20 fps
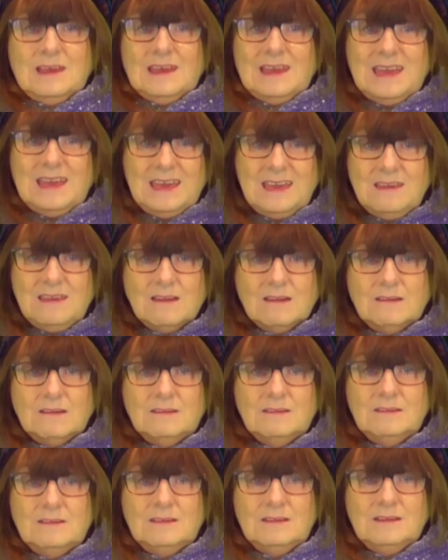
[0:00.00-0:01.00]
Here
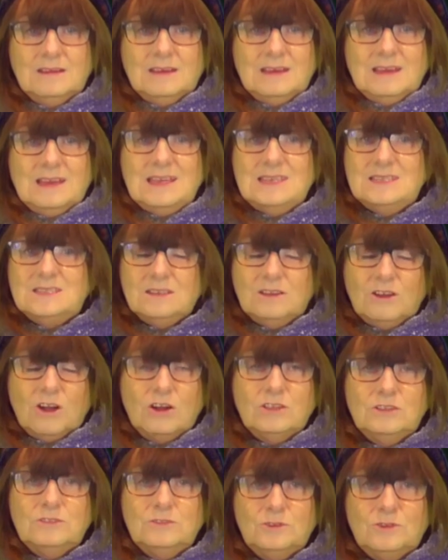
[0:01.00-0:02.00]
is the
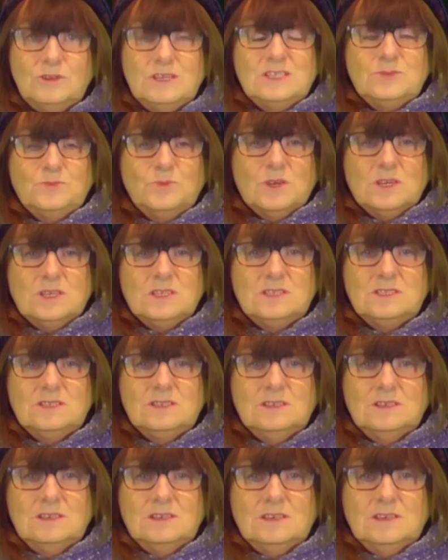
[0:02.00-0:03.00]
God of Christmas,
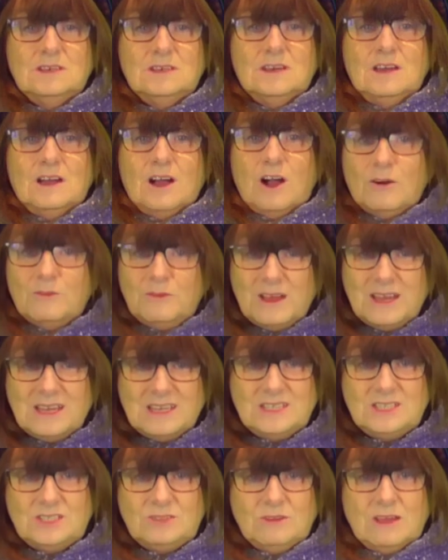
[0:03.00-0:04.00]
of
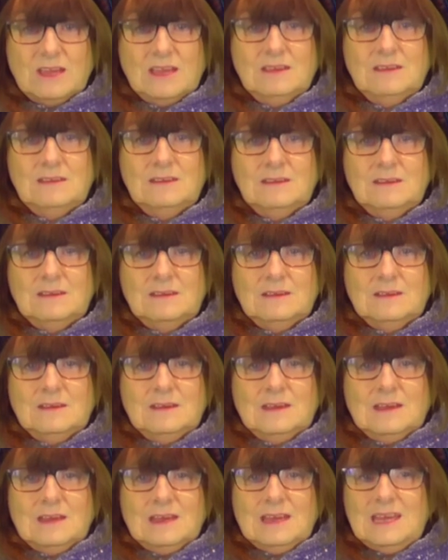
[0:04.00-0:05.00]
history.
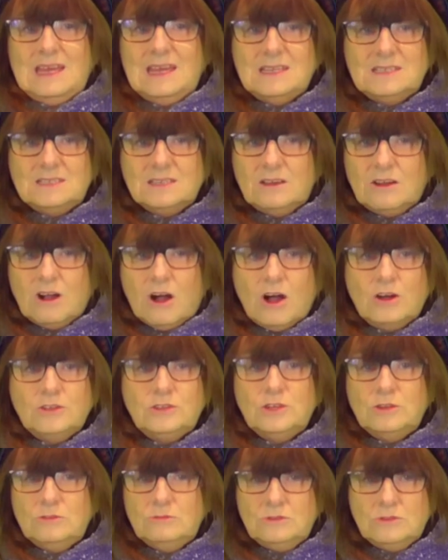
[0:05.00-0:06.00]
He is a God
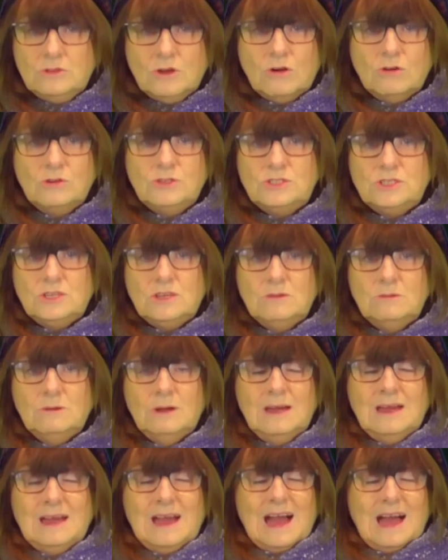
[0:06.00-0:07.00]
who knows you
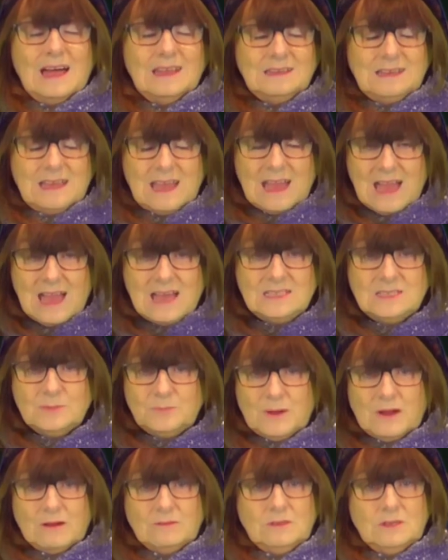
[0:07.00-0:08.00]
and cares
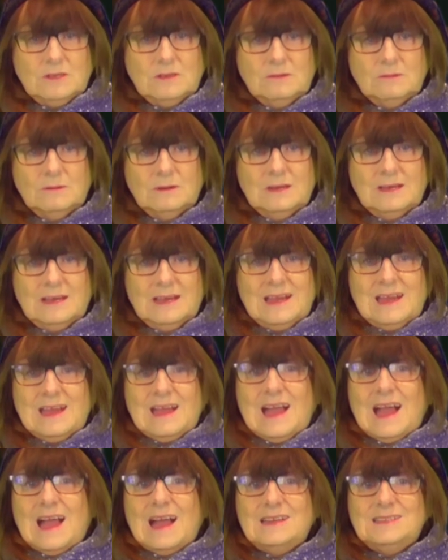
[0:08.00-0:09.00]
about
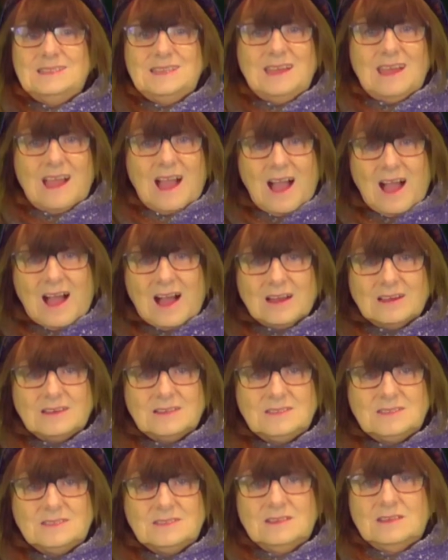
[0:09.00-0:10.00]
you, and he
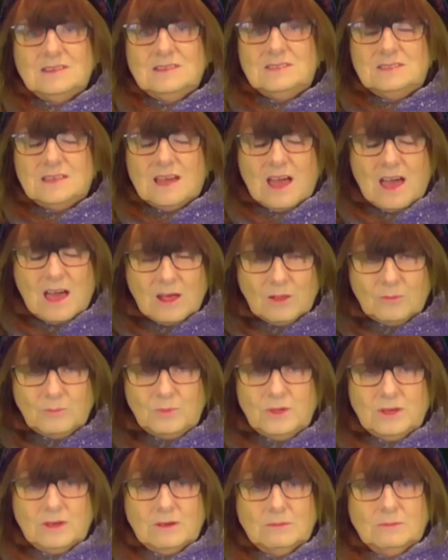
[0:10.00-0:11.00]
acts to
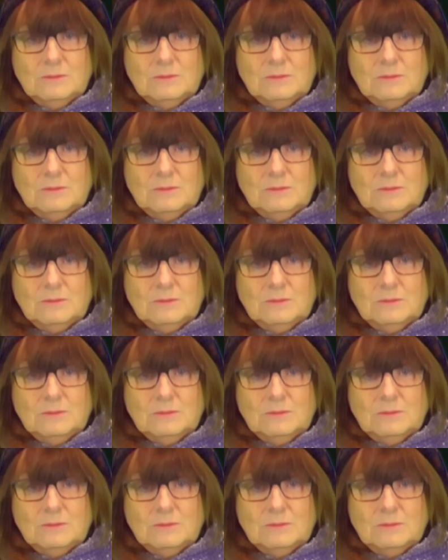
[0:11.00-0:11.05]
help you.